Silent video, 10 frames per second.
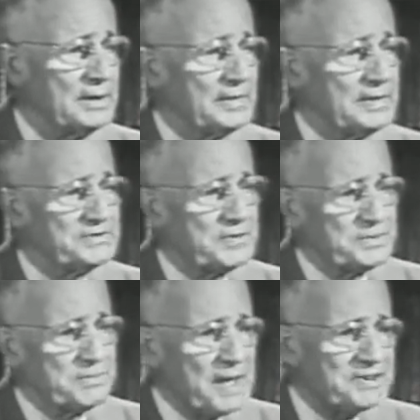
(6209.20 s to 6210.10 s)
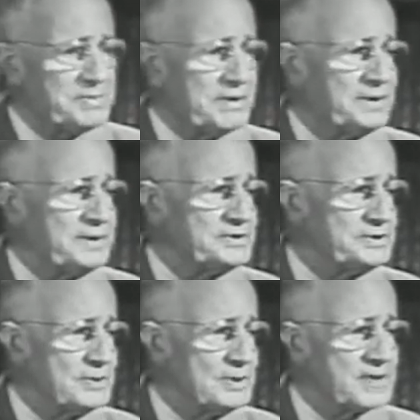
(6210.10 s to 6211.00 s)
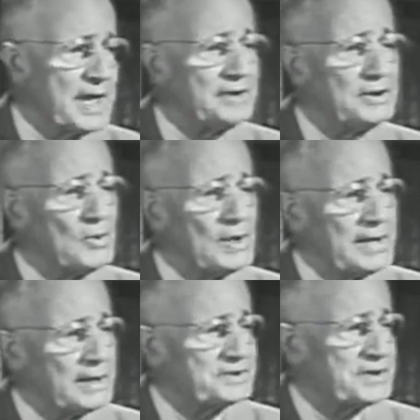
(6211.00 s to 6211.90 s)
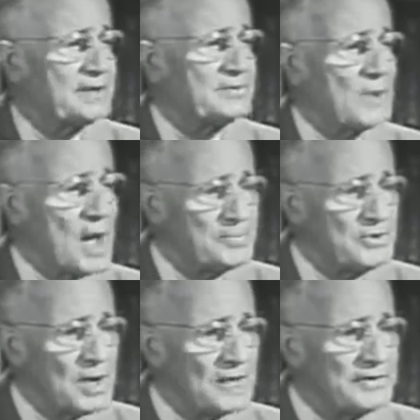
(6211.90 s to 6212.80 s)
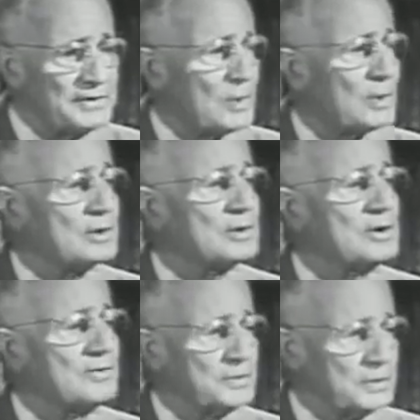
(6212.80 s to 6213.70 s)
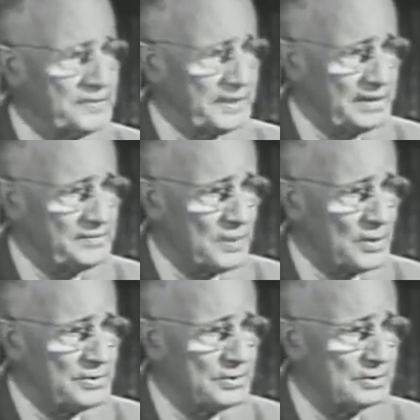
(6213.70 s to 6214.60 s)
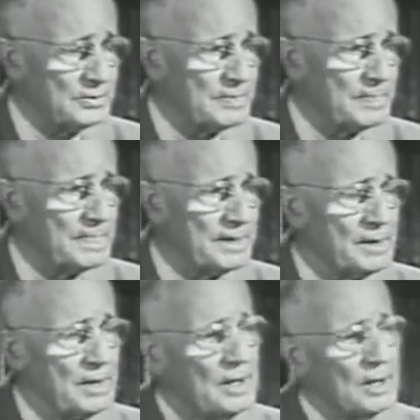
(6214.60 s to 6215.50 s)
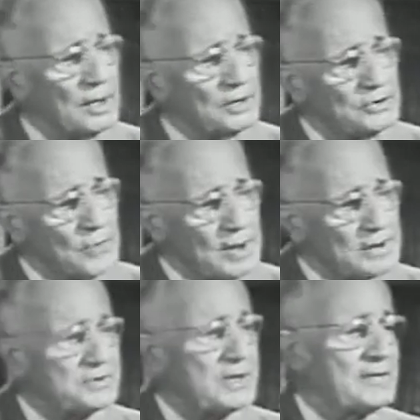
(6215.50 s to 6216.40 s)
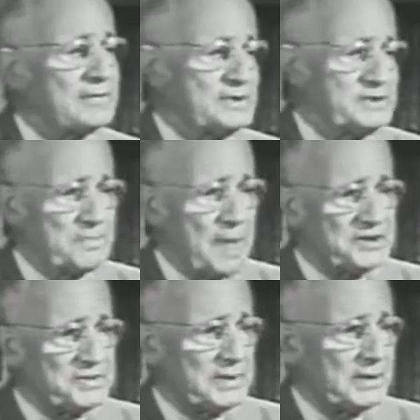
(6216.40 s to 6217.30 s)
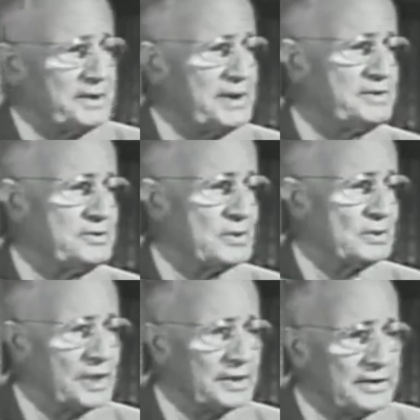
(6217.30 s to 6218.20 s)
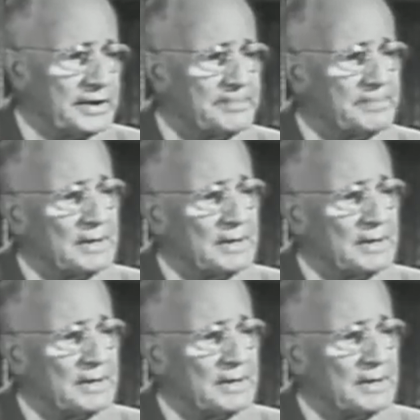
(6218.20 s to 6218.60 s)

This responsibility is yours and no one else can rob you of it or fulfill it for you. You also have a responsibility to your country,